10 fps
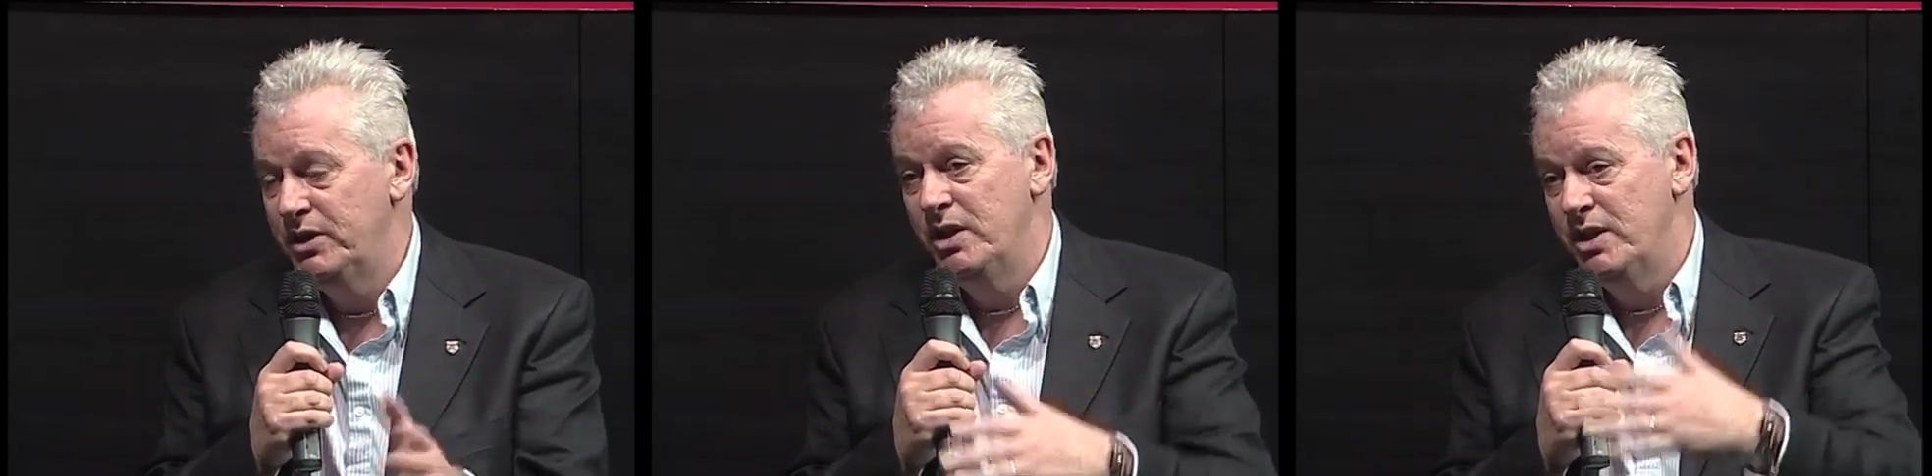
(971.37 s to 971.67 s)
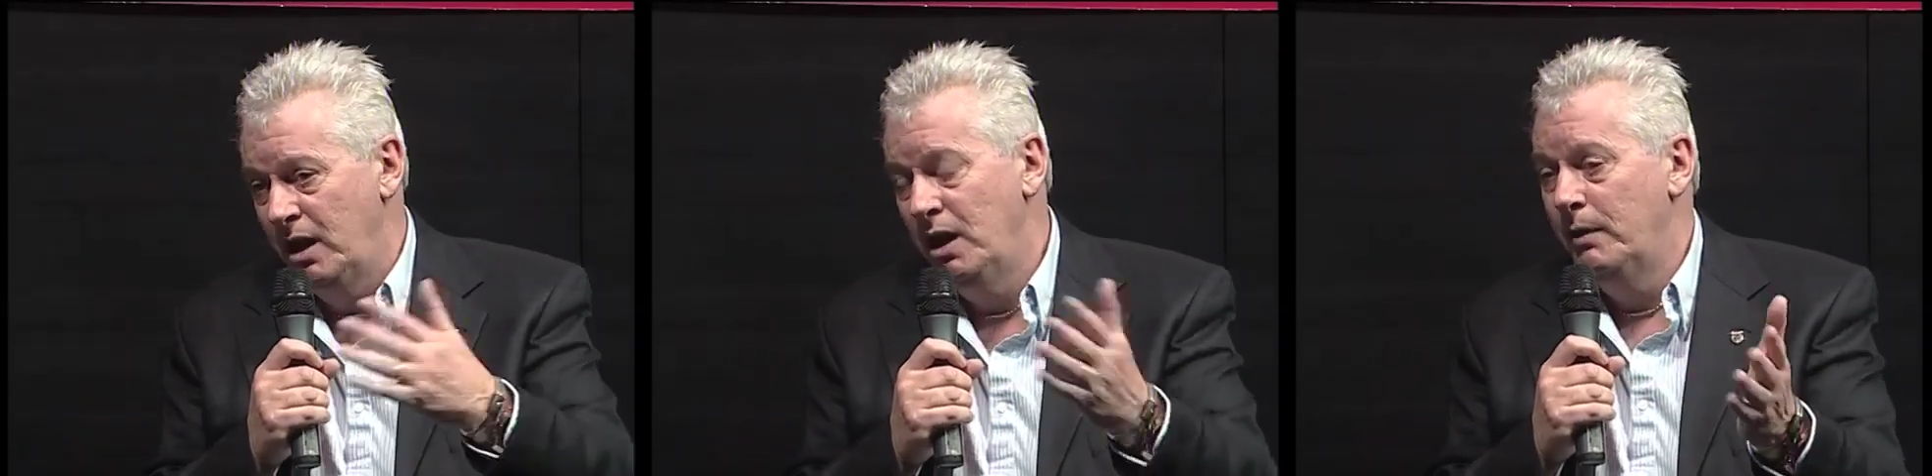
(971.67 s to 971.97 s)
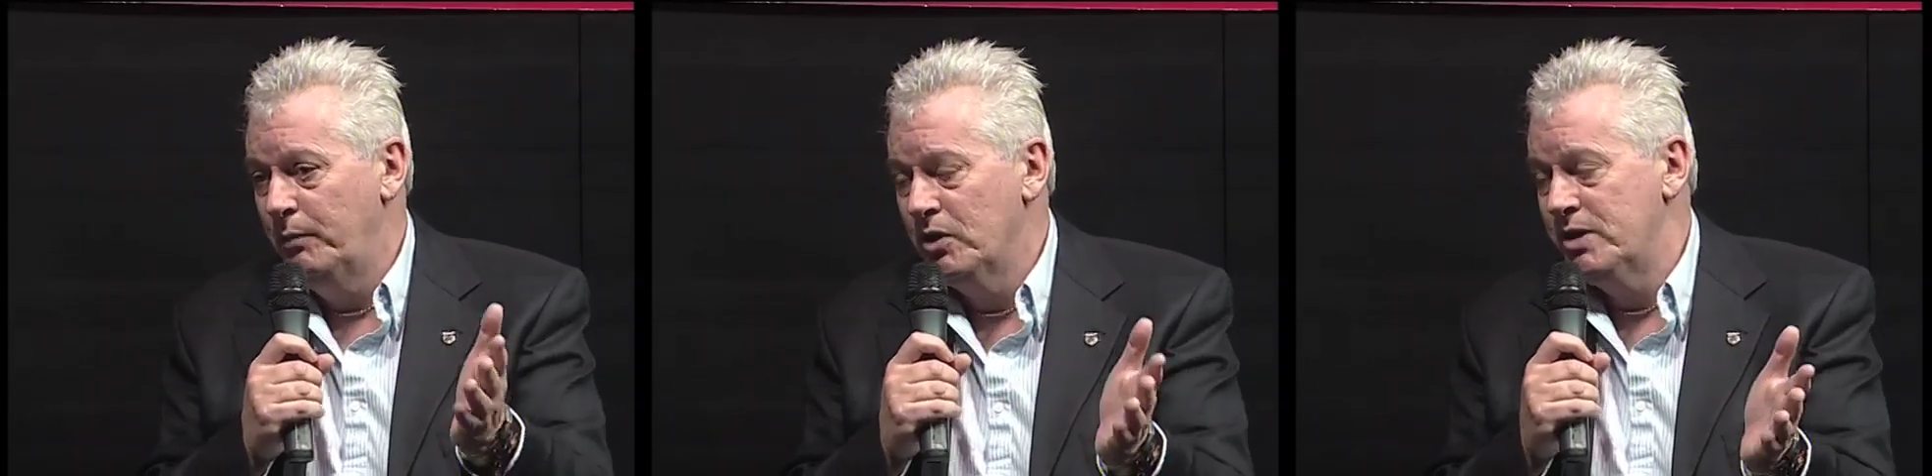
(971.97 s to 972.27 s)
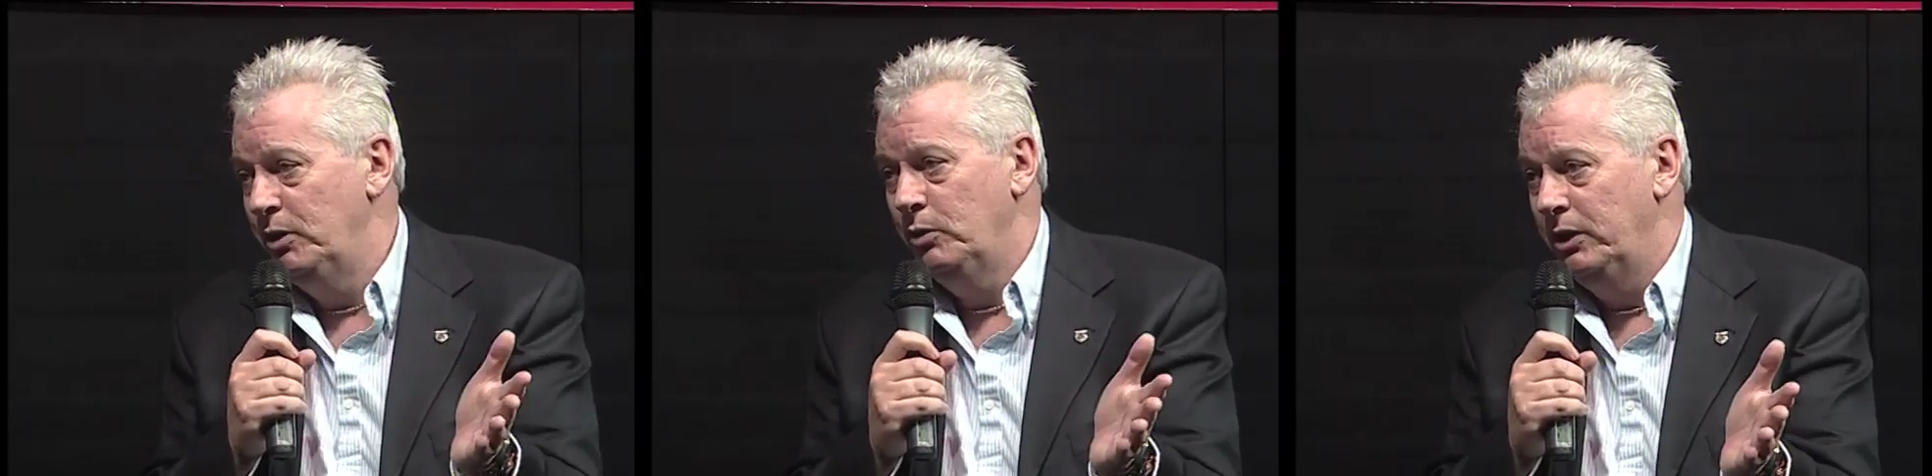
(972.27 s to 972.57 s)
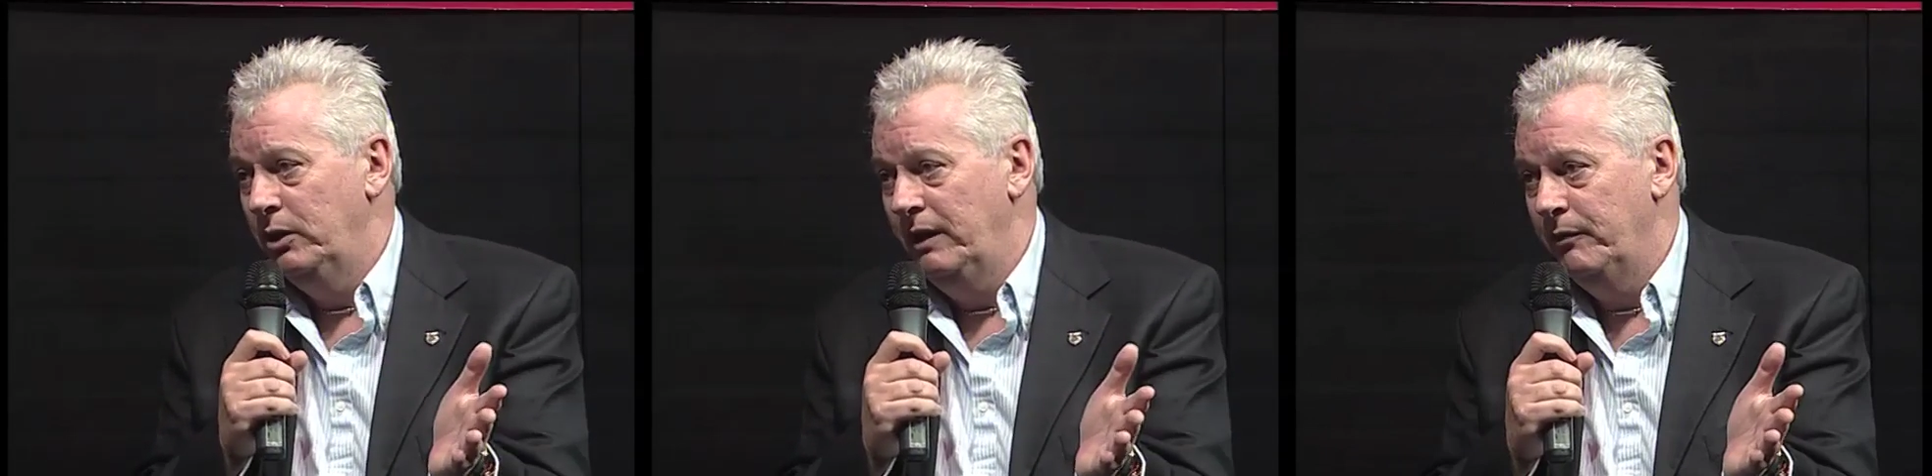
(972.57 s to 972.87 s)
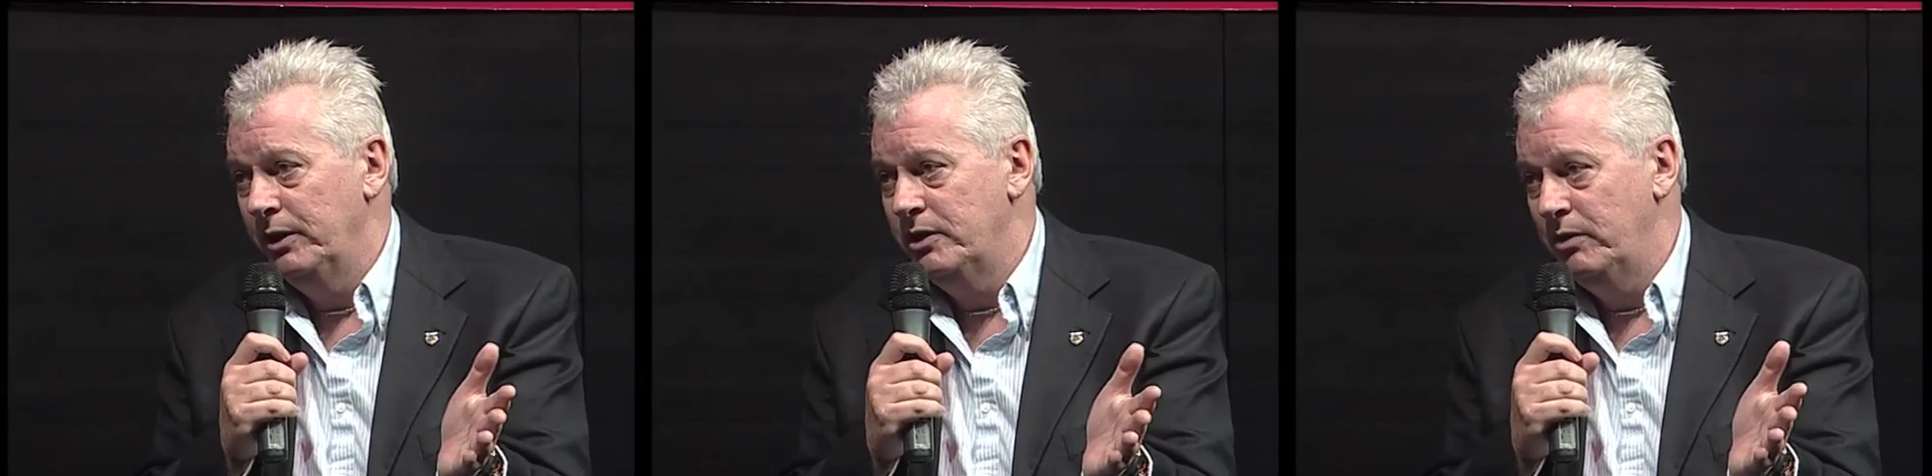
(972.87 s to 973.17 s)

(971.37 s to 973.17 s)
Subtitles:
which is approximately what you have on the